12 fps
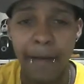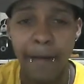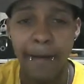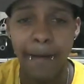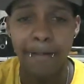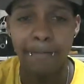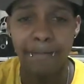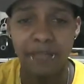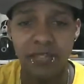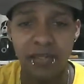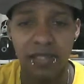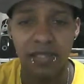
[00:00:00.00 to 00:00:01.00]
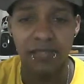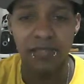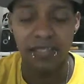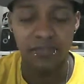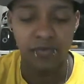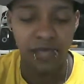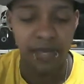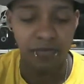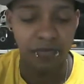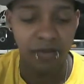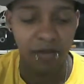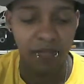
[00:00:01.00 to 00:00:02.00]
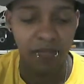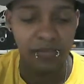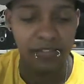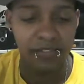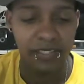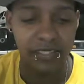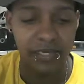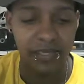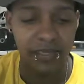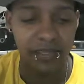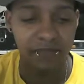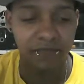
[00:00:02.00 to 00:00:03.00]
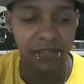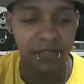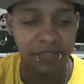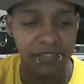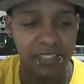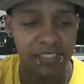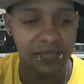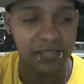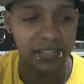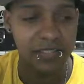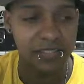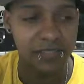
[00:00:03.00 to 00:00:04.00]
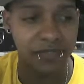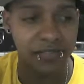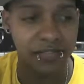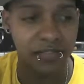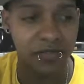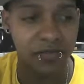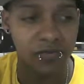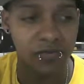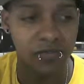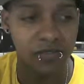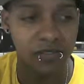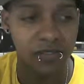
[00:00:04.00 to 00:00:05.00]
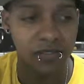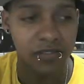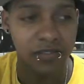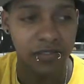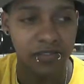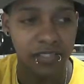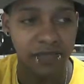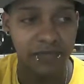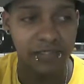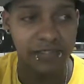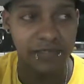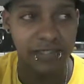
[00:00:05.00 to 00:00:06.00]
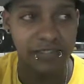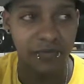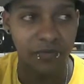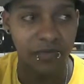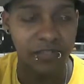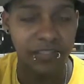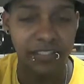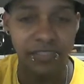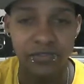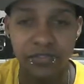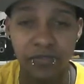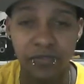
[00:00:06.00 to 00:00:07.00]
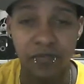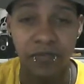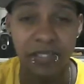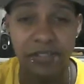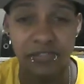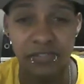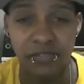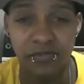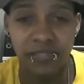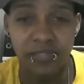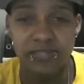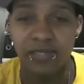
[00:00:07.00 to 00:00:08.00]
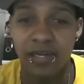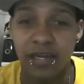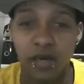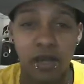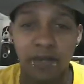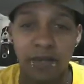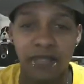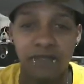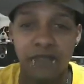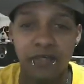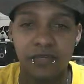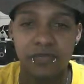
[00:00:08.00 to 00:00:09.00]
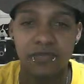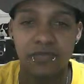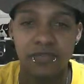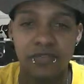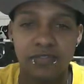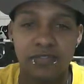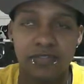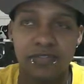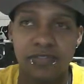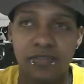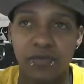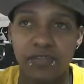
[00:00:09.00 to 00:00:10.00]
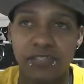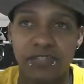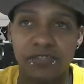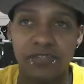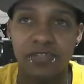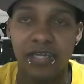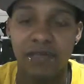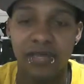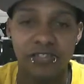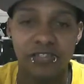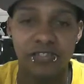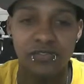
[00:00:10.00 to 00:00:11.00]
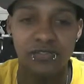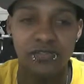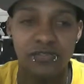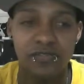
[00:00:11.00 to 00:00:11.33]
that's where I had my problem with today, and I failed the test because of it. So, definitely that's the one thing you do. Make sure that's like an automatic fail. So the one thing you do, like, make sure you